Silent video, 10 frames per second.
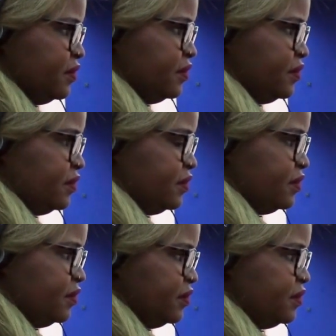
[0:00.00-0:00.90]

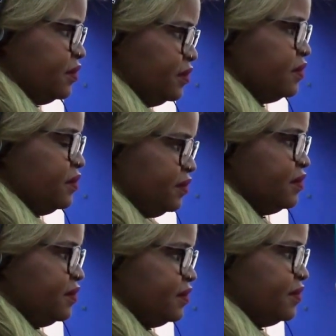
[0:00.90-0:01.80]

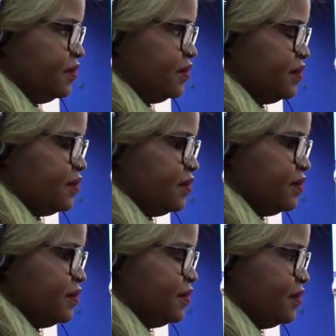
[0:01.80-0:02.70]

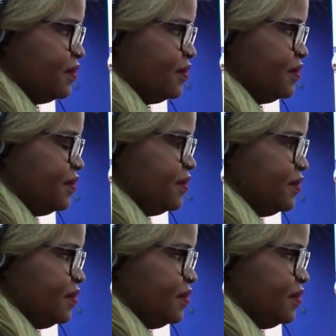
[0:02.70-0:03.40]
No words are spoken by the person on screen.